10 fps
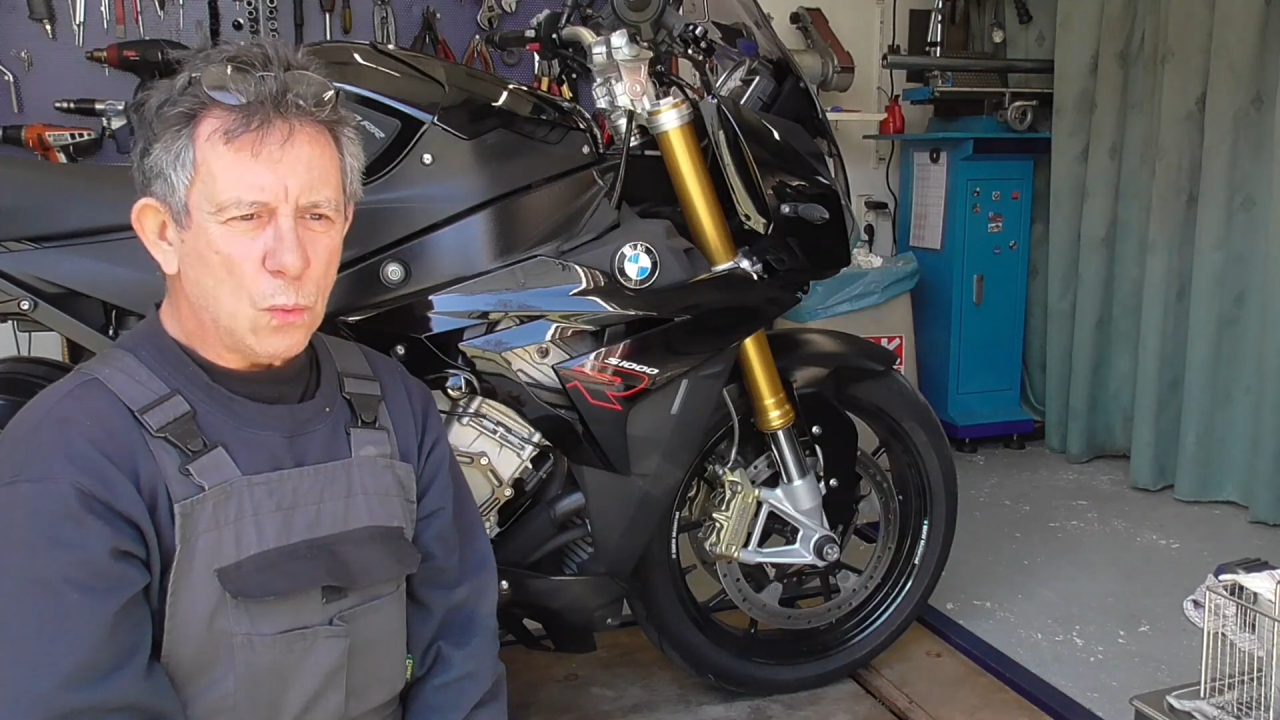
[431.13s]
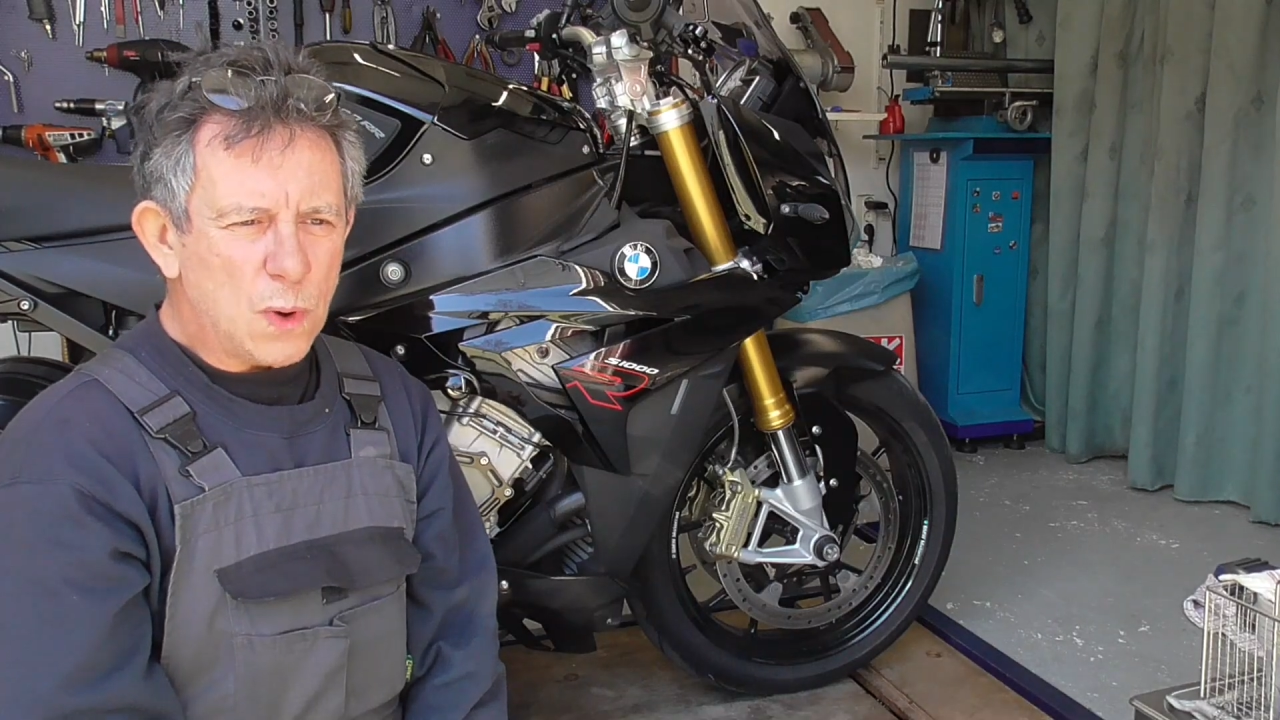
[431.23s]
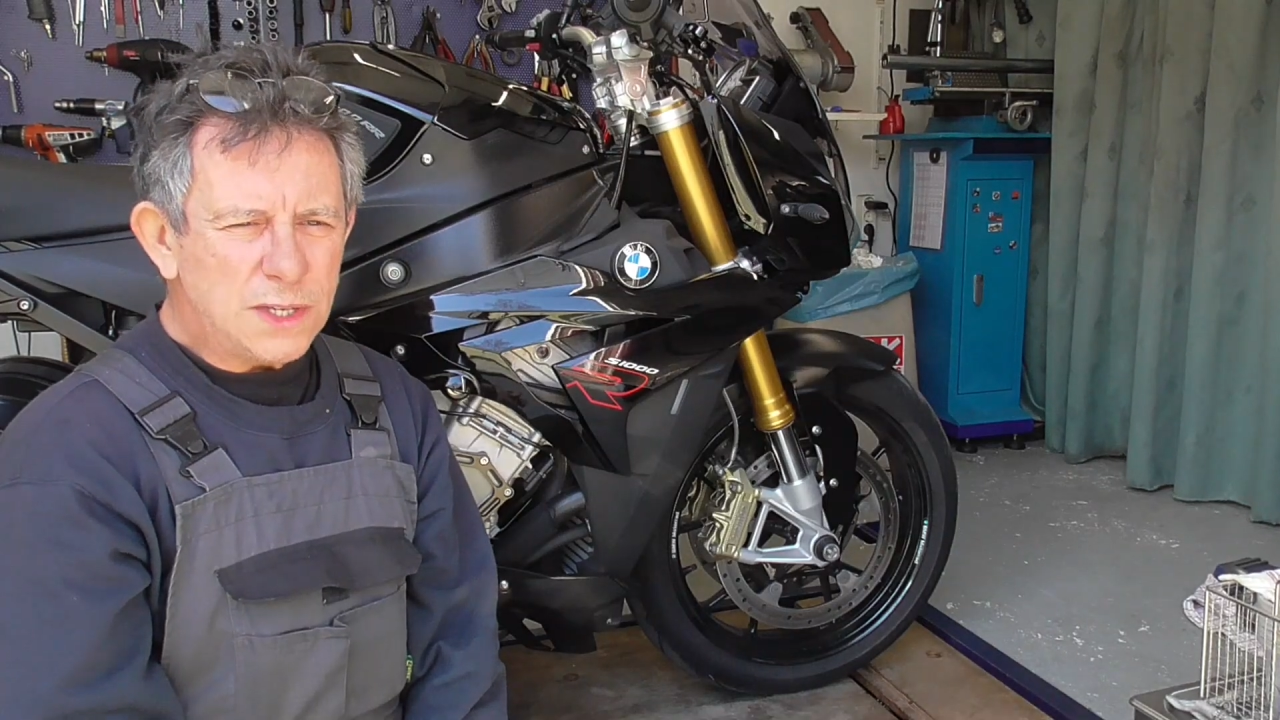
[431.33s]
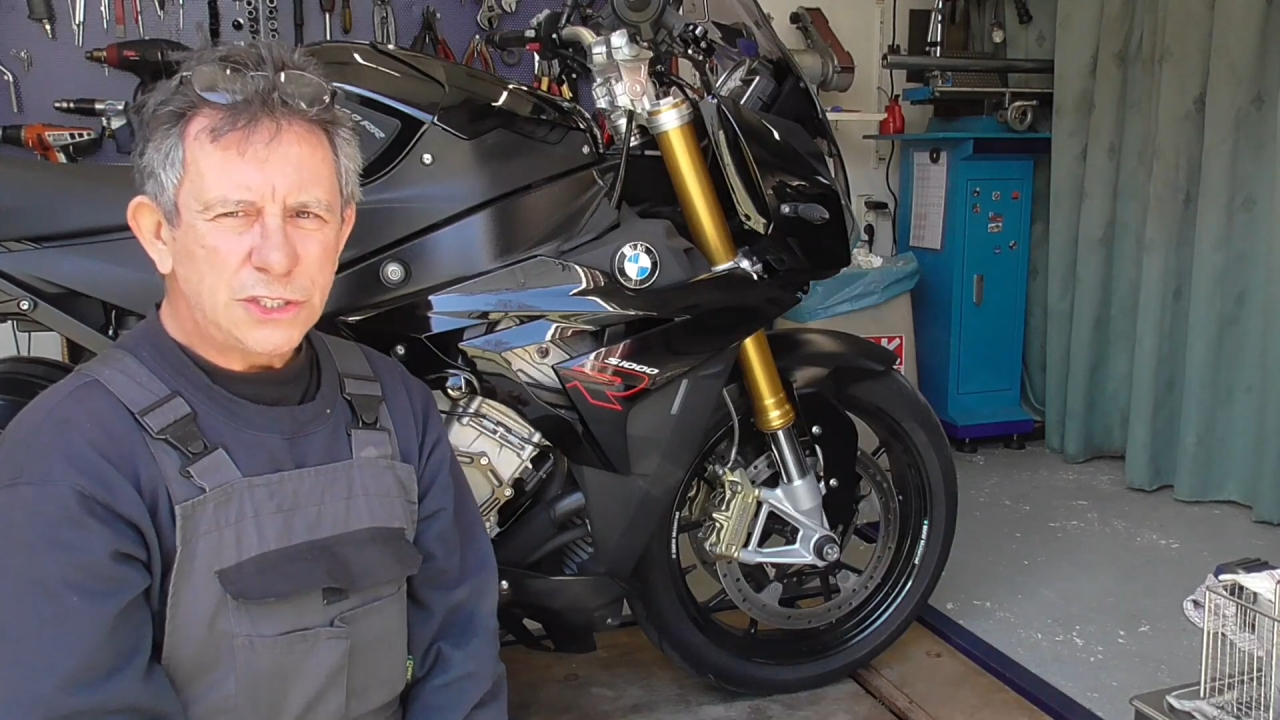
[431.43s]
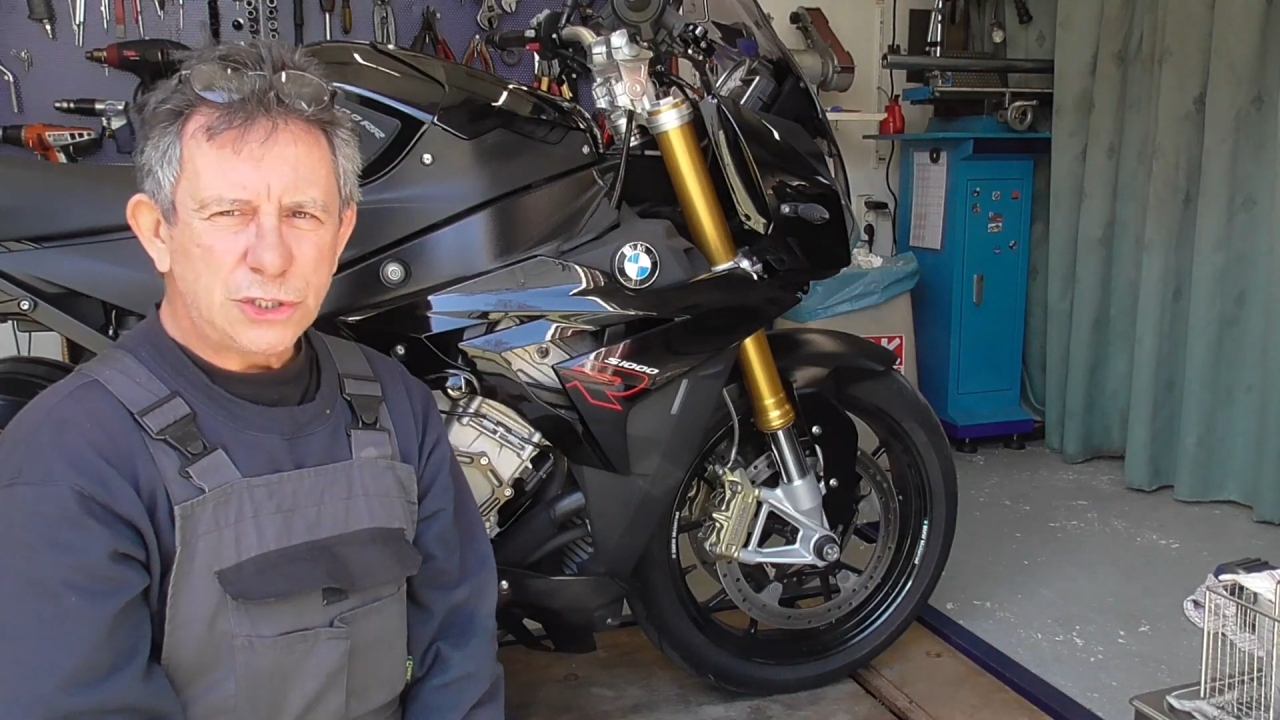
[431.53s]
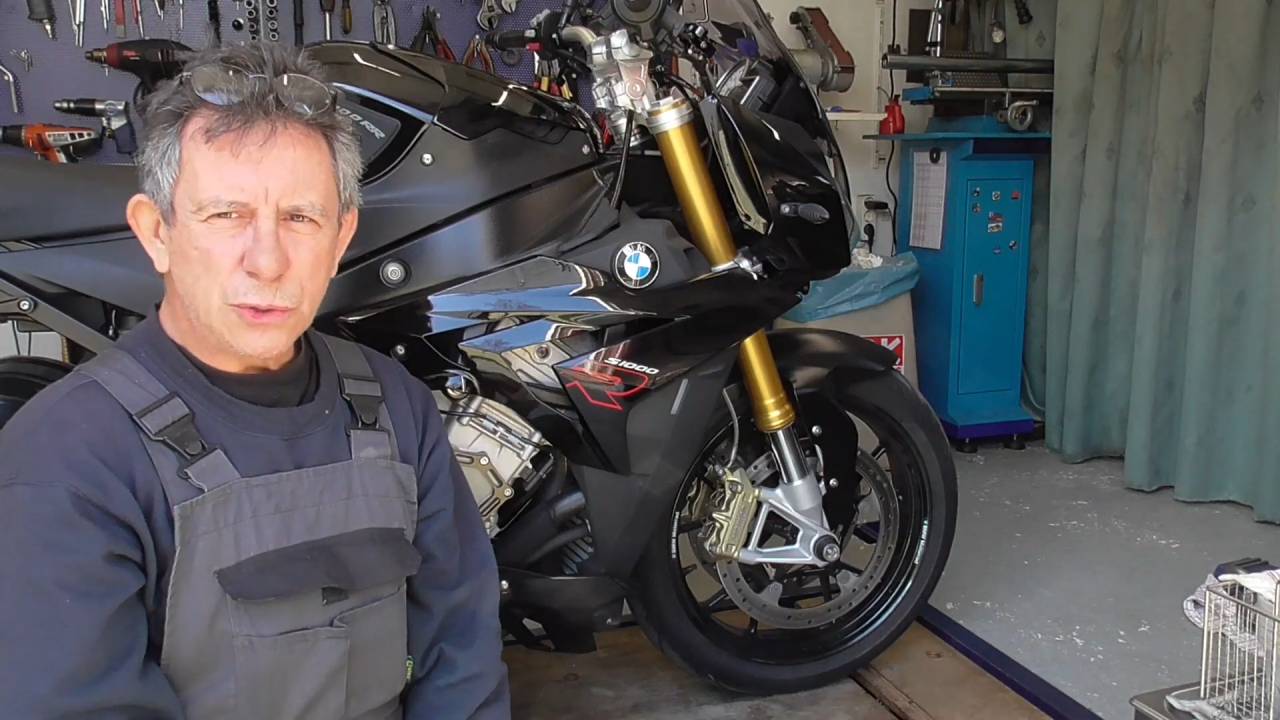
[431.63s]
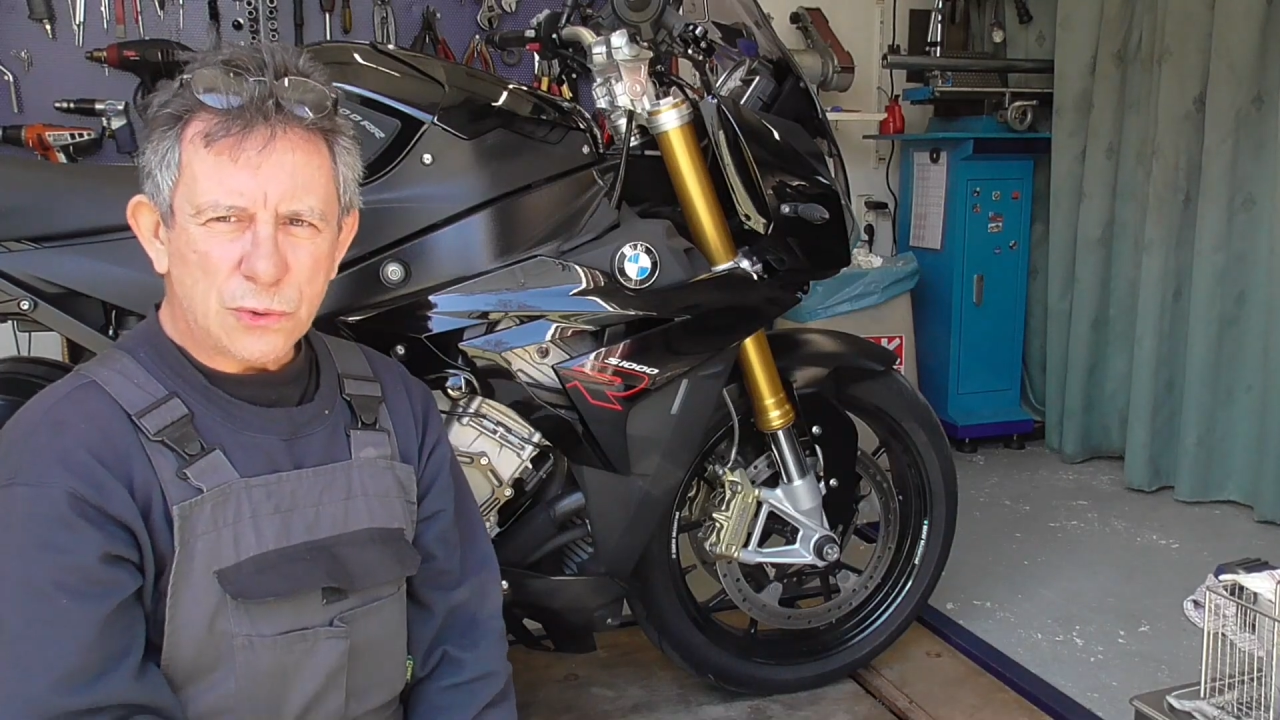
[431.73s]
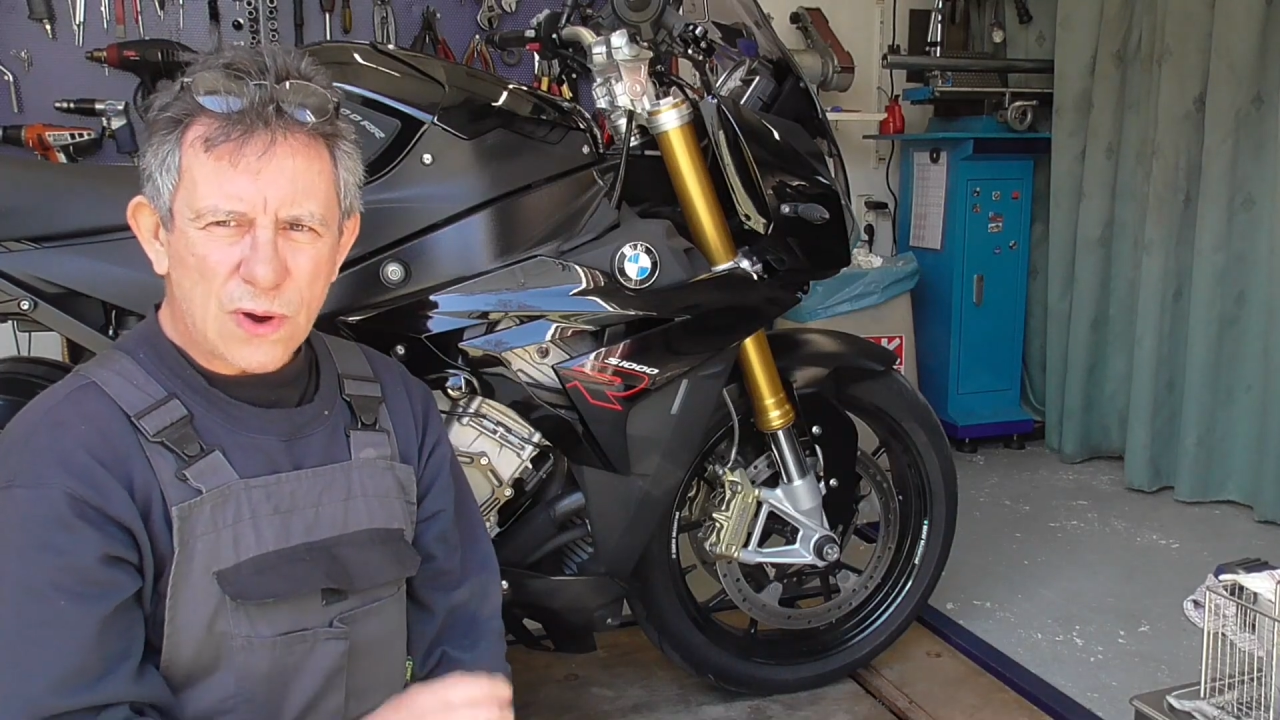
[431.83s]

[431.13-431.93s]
once you